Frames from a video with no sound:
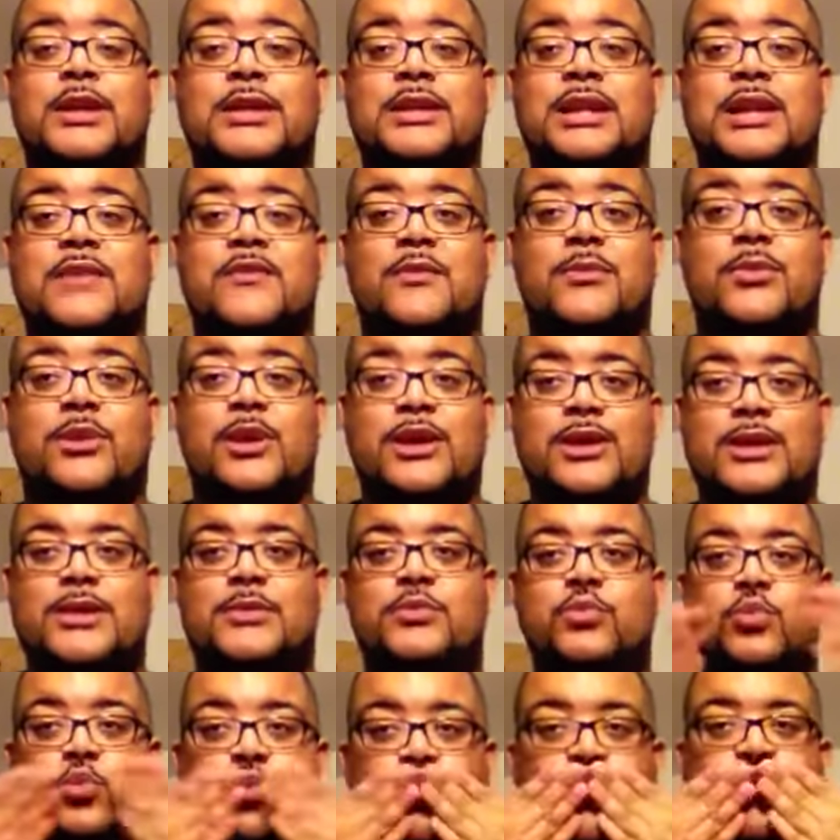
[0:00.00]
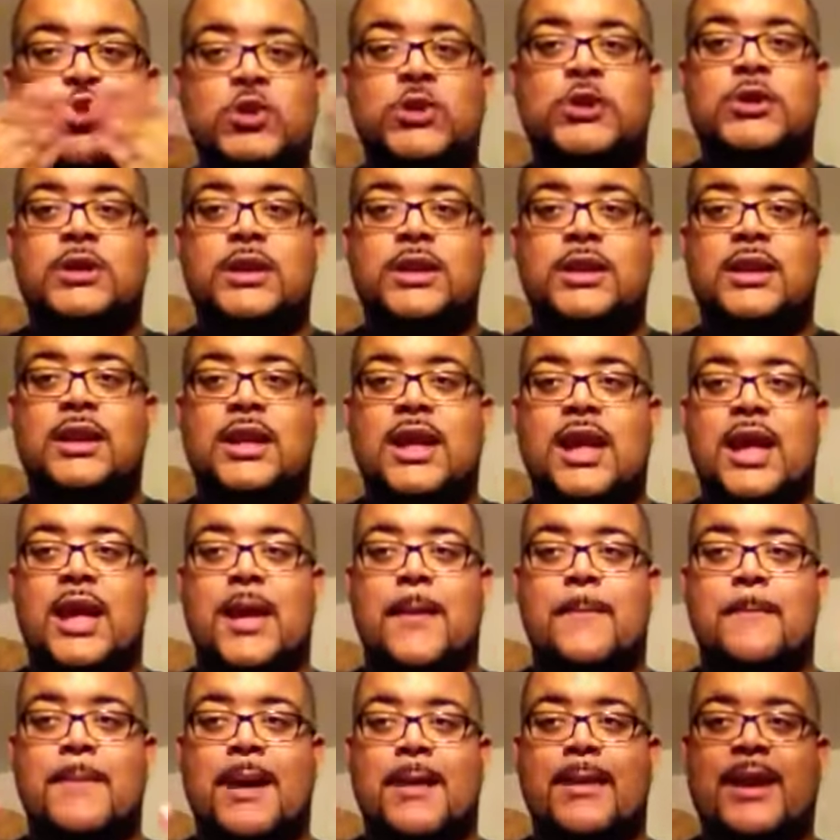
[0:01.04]
Love you, brother. And
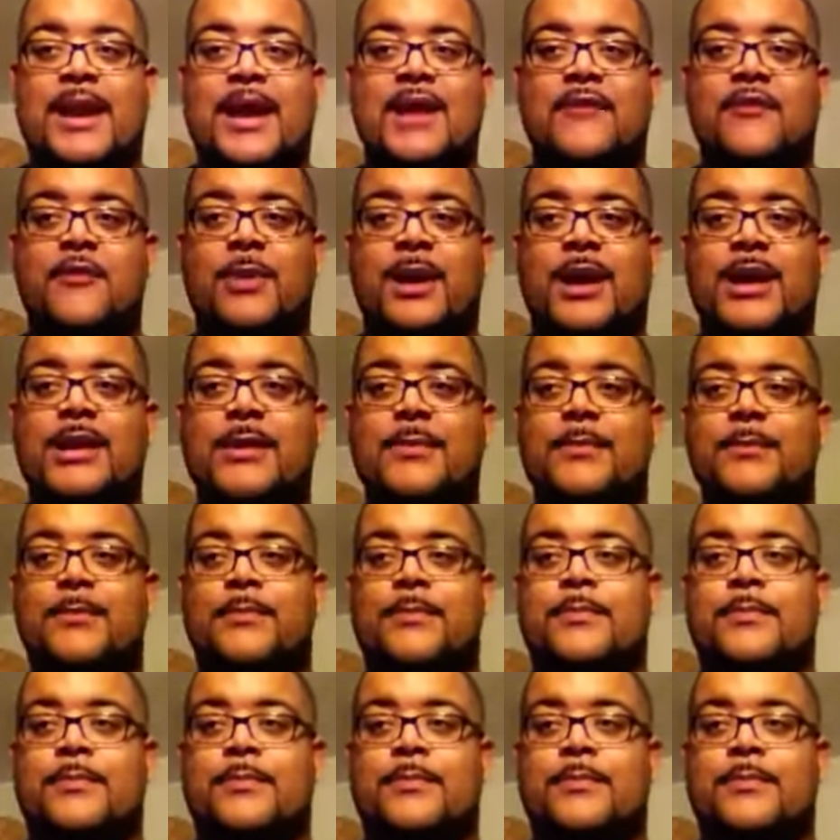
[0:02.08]
bye-bye, everybody.